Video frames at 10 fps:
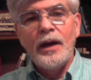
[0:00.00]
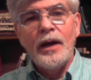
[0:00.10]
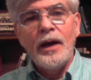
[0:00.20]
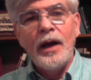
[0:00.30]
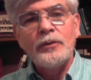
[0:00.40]

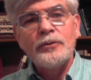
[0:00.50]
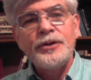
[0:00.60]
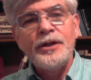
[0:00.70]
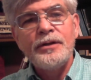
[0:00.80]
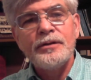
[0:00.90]
how
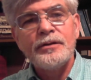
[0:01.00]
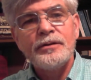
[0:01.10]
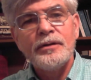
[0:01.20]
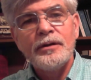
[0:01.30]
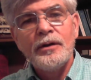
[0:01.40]
Jesus'
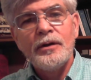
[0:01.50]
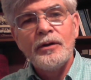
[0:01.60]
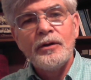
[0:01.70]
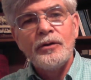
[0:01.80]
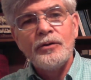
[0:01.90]

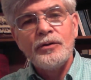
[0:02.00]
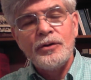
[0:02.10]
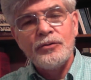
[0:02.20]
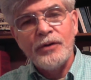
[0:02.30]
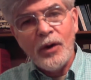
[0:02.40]

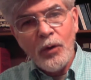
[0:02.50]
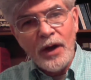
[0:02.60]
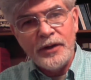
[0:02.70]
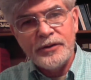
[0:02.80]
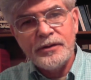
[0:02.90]

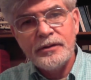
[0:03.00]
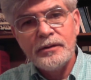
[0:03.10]
request,